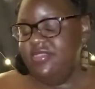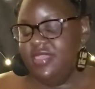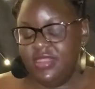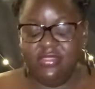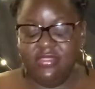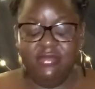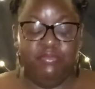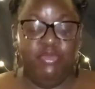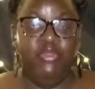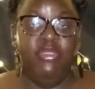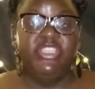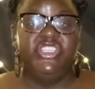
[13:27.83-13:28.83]
stand in the
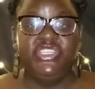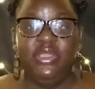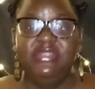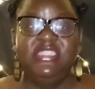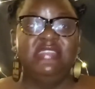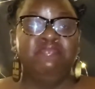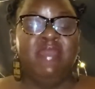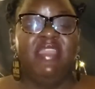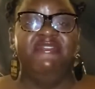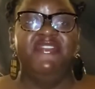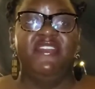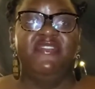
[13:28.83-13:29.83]
mirror shouting my
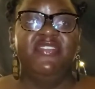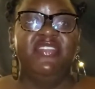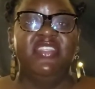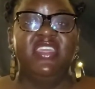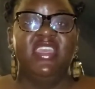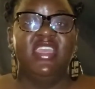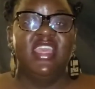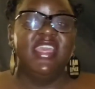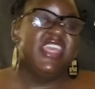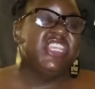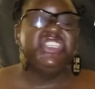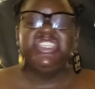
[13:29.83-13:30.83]
fifth.
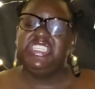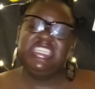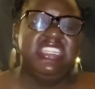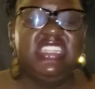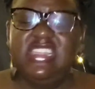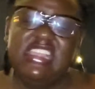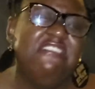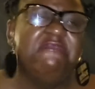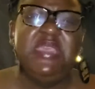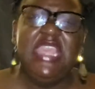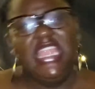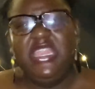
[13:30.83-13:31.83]
She didn't deserve
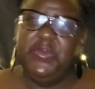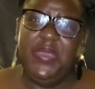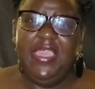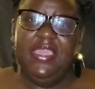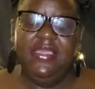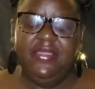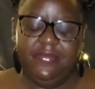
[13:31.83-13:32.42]
me anyway.